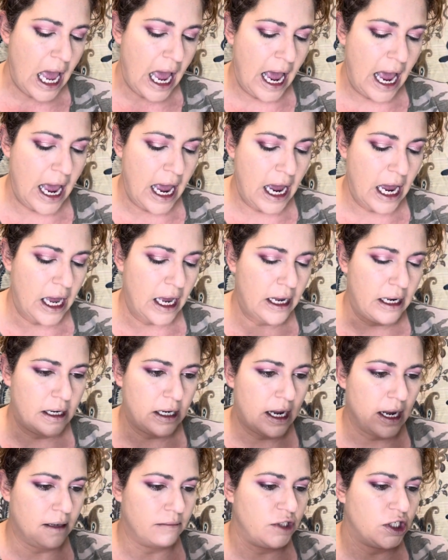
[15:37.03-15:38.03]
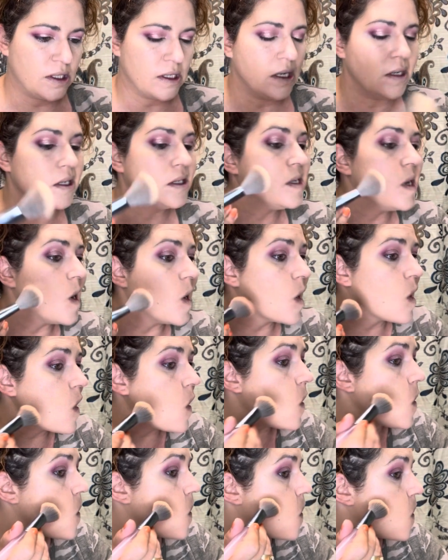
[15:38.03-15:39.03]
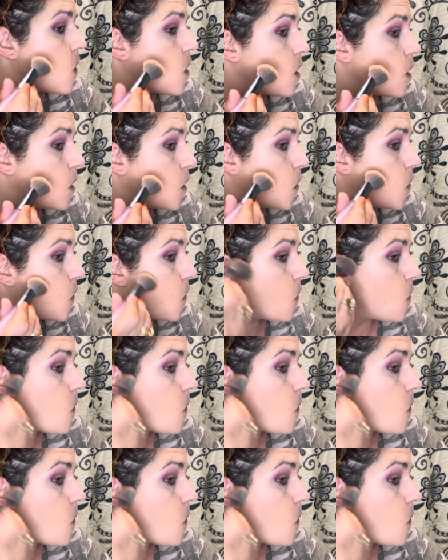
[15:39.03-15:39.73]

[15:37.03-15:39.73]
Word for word: And I'm just going to take and